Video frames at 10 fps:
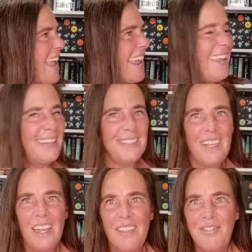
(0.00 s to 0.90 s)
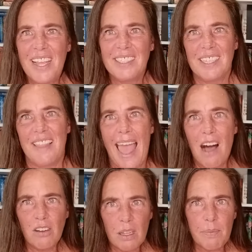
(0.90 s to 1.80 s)
And thanks to the
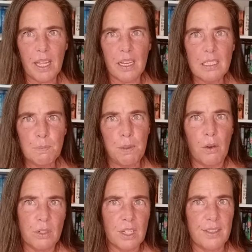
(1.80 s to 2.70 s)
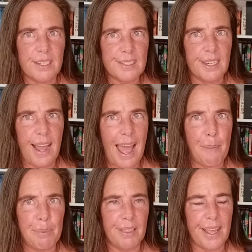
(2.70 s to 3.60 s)
alchemy explosion that's going to
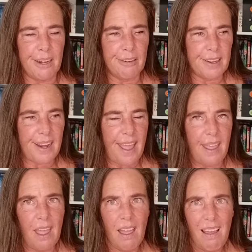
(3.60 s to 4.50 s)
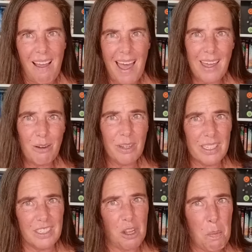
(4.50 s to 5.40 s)
happen later today, I don't
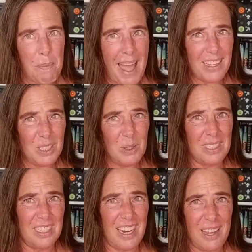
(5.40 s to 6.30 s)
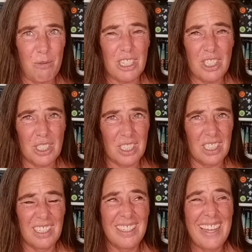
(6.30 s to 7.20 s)
get to go back to it tonight, which
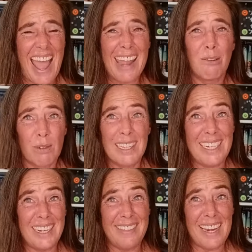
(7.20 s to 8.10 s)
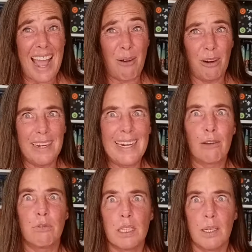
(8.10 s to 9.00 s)
I really need that hour, and I
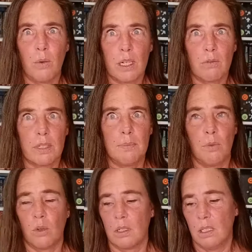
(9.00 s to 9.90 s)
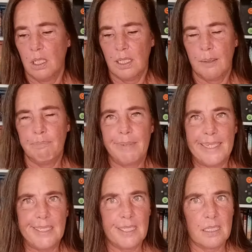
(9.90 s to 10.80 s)
really want to read more.
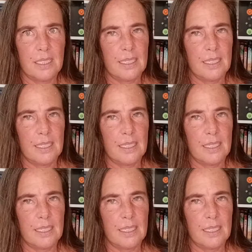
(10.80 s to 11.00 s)
But